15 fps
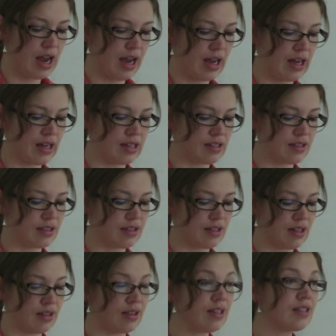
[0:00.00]
And
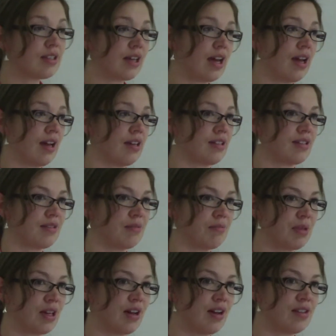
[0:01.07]
in this case,
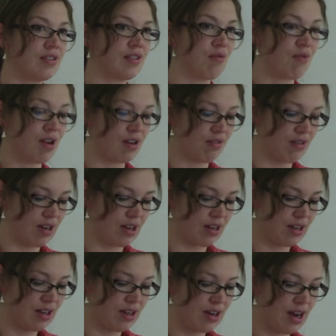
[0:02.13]
because the
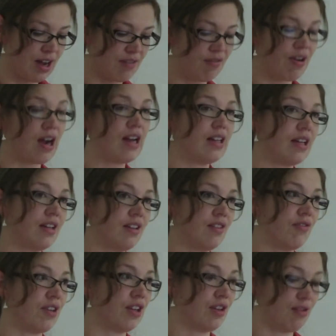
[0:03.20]
winery had violated the
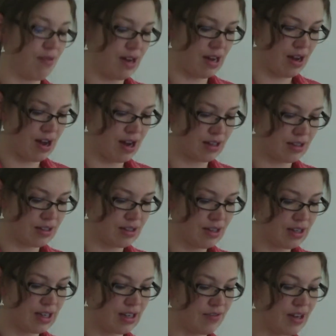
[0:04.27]
VQA Act,
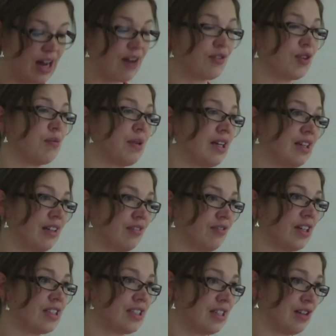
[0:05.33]
even after being
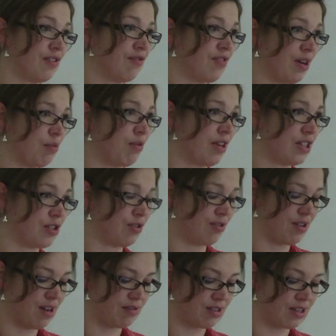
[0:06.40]
convicted in February
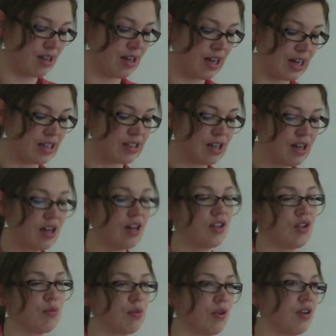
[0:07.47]
2008,
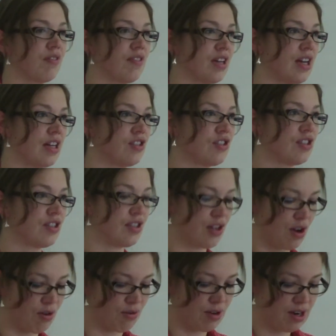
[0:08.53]
the board of the
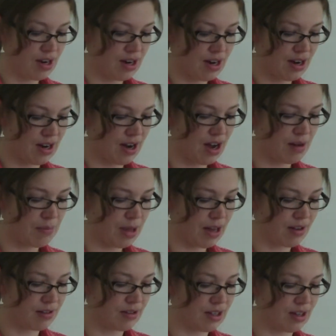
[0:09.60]
AGCO
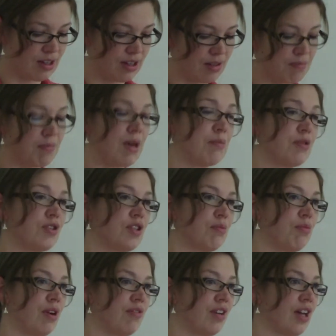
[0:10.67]
upheld the
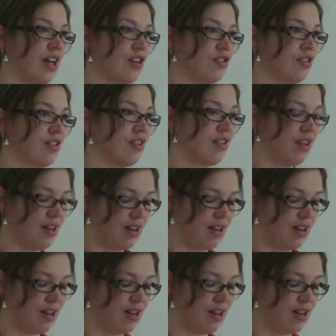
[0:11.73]
membership revocation